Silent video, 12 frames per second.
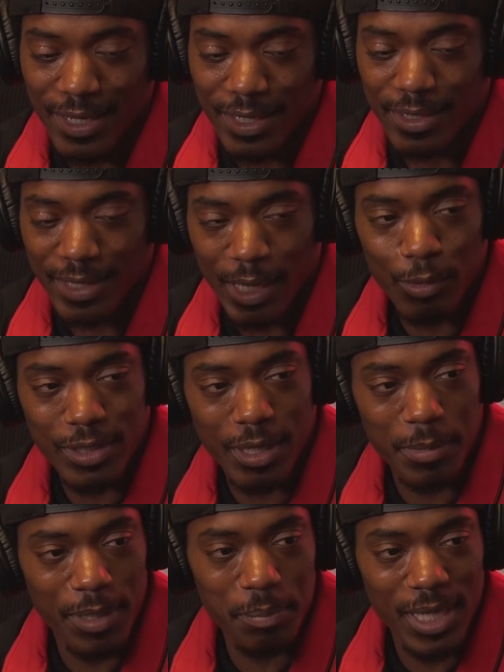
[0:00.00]
they were
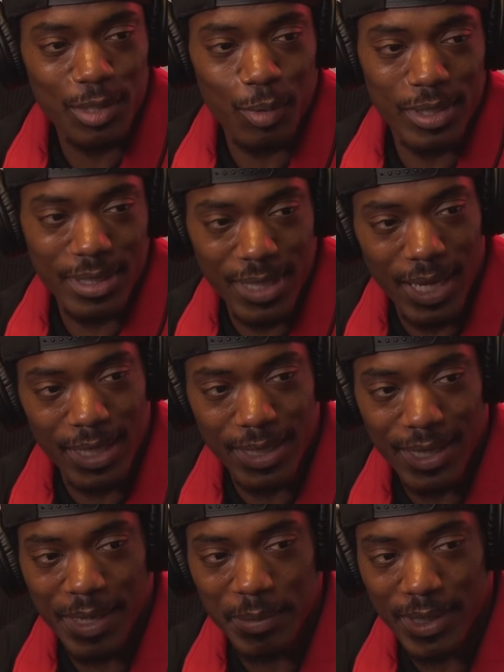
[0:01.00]
some of the best ones there.
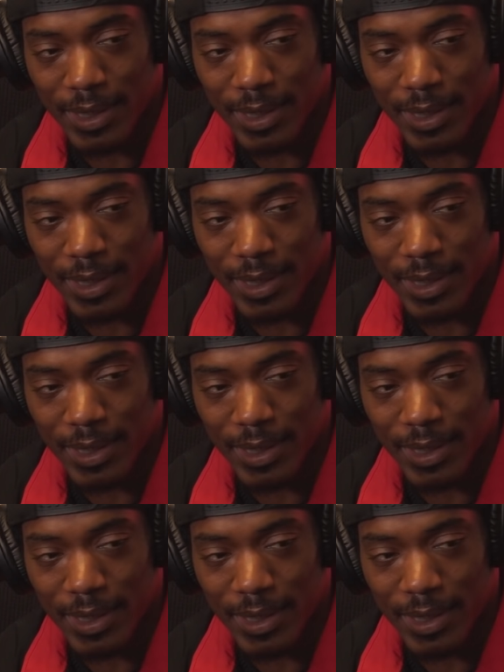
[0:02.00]
You get me?